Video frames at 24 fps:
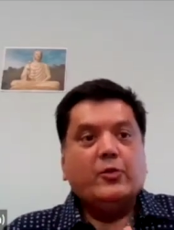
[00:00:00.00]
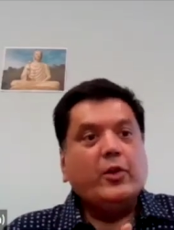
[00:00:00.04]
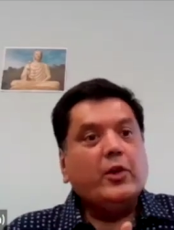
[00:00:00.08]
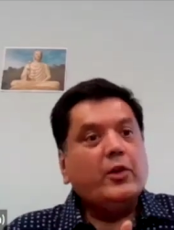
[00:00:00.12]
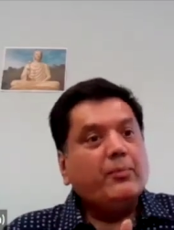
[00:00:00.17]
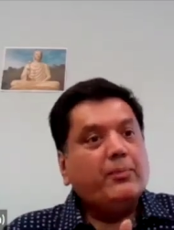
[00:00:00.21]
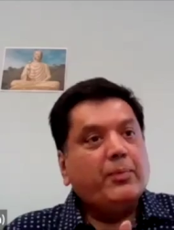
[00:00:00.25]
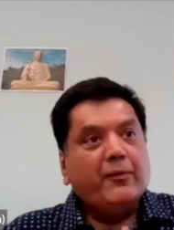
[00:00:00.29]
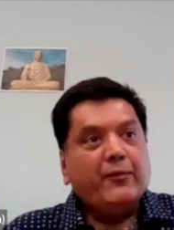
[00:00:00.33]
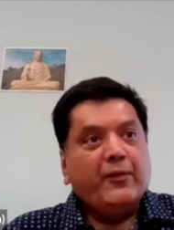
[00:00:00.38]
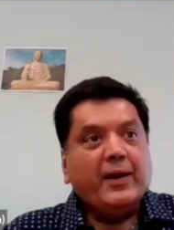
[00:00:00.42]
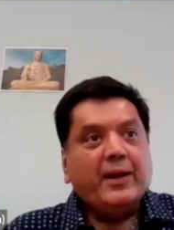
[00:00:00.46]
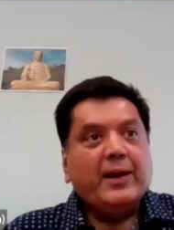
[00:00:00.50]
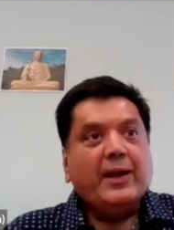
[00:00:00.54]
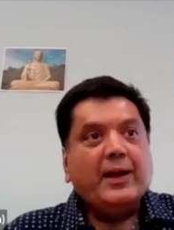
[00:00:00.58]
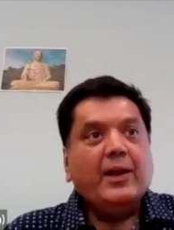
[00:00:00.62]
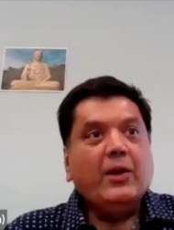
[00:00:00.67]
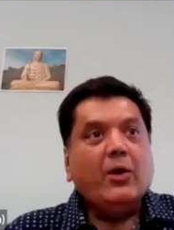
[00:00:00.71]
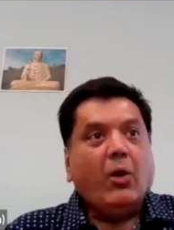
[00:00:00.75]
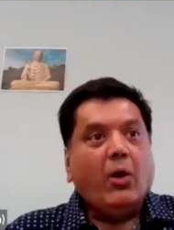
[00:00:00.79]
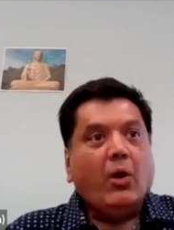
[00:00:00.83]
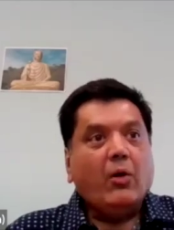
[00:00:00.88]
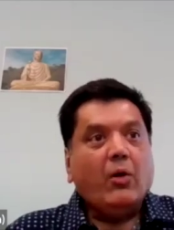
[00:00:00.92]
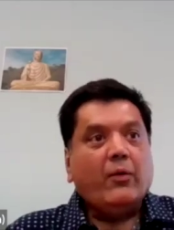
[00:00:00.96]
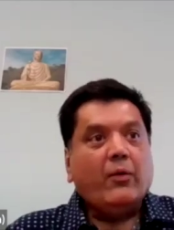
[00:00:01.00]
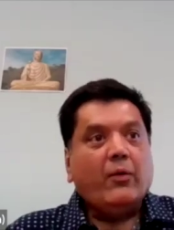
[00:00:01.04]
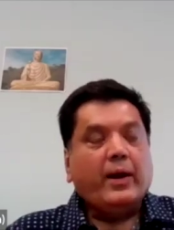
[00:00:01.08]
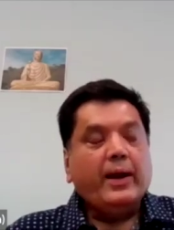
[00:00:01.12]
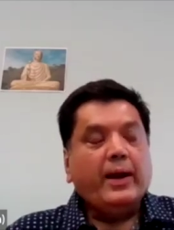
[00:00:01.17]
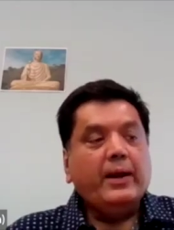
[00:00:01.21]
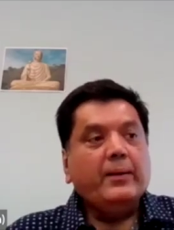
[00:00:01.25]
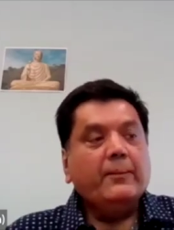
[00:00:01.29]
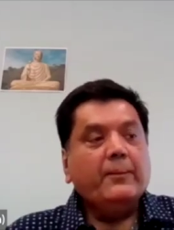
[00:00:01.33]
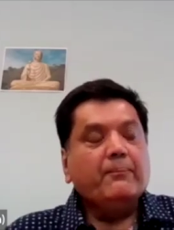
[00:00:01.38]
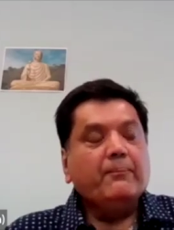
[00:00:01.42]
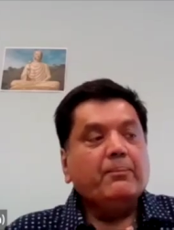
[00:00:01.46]
So it's perfectly all
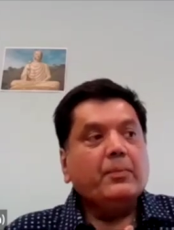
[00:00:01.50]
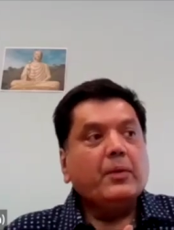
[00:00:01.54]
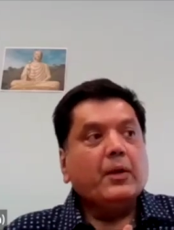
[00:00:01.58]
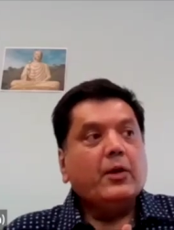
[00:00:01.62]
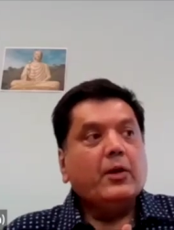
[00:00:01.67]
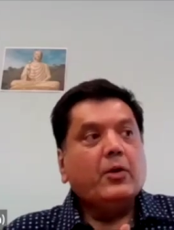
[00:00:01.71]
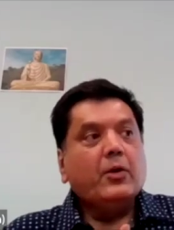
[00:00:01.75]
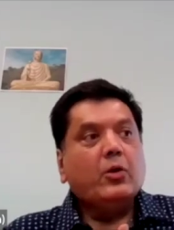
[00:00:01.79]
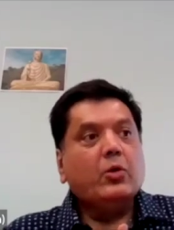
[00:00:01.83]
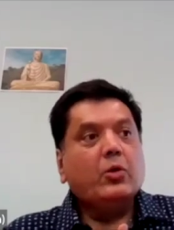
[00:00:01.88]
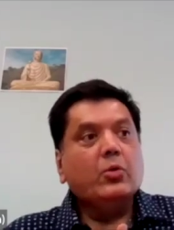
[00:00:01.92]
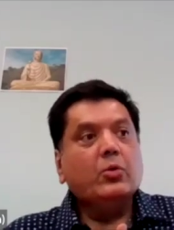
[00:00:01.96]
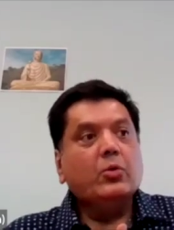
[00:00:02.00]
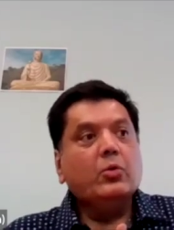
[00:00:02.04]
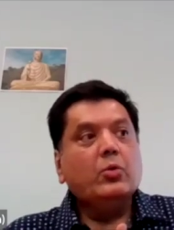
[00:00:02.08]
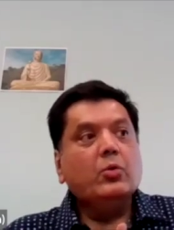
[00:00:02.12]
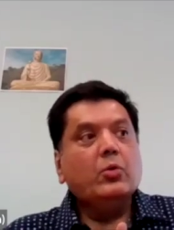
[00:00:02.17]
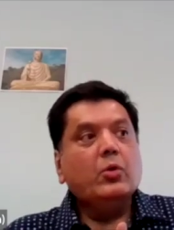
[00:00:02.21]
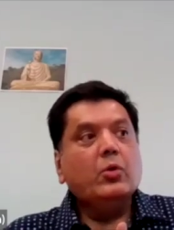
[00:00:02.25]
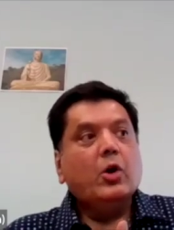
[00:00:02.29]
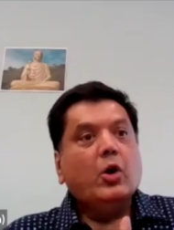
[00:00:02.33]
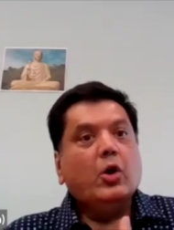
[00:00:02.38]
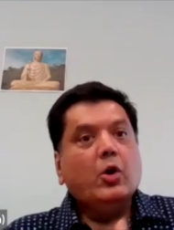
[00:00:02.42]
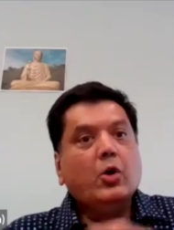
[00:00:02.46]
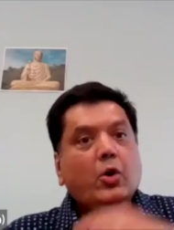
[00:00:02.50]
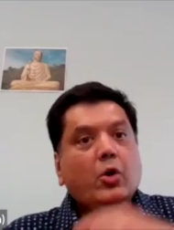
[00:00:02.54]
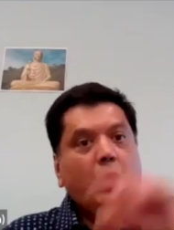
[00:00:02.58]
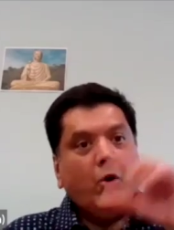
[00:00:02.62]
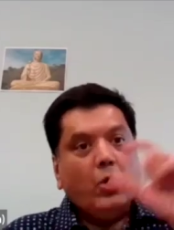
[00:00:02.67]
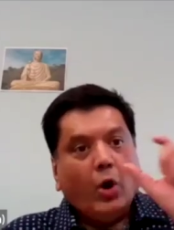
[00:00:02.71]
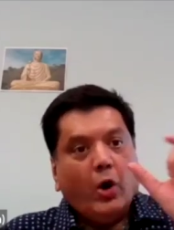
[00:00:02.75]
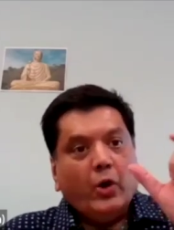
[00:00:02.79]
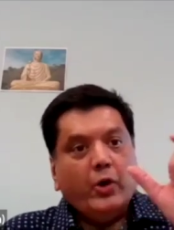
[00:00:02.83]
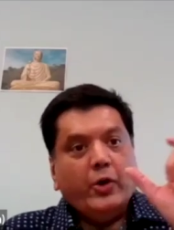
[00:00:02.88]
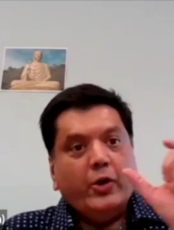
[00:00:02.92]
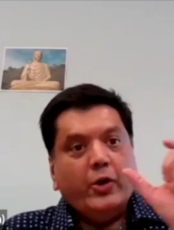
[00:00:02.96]
right to
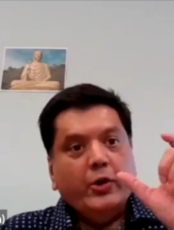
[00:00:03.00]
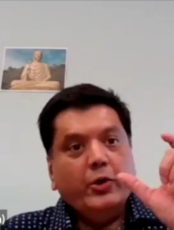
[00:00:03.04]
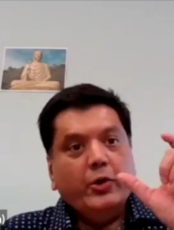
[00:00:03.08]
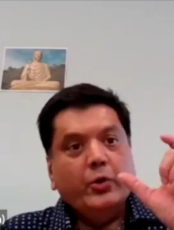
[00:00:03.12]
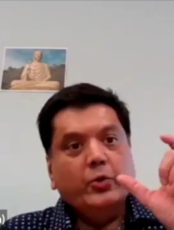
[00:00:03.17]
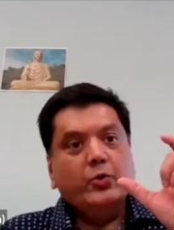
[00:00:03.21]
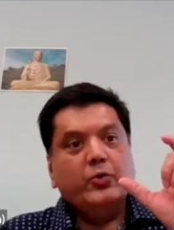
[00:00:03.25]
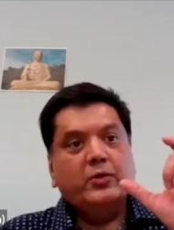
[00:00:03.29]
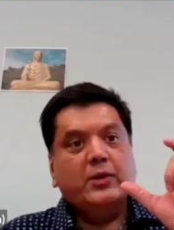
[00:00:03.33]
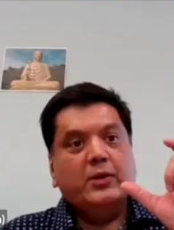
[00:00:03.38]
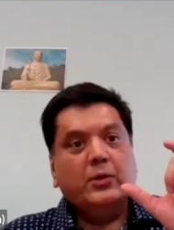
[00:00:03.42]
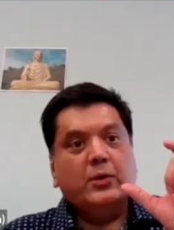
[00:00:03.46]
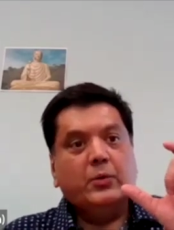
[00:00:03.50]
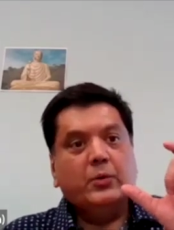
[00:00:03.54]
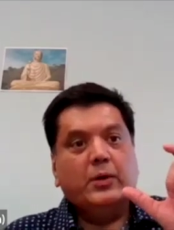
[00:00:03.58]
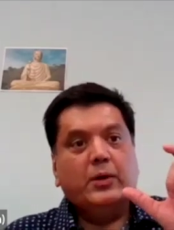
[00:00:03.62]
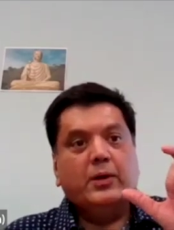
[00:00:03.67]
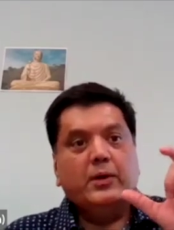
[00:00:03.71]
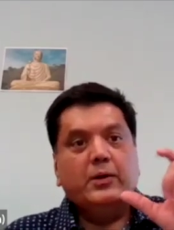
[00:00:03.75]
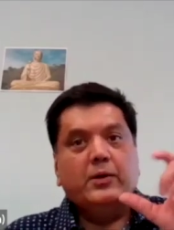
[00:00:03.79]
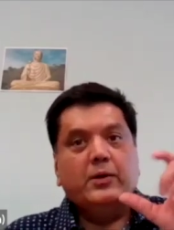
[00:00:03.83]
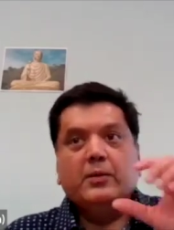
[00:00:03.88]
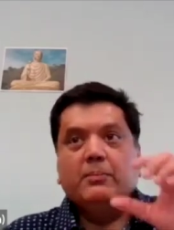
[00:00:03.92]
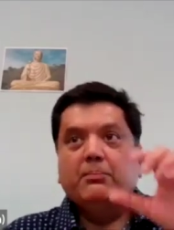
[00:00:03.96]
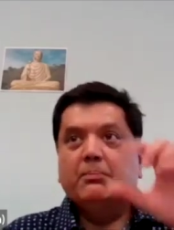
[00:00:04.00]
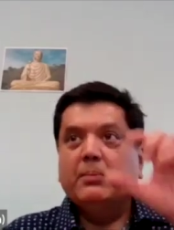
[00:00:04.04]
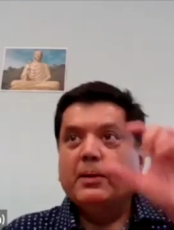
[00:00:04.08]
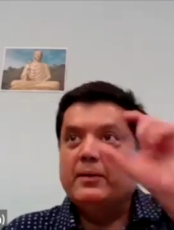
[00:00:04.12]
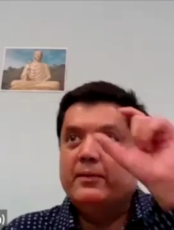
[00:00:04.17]
not use the words,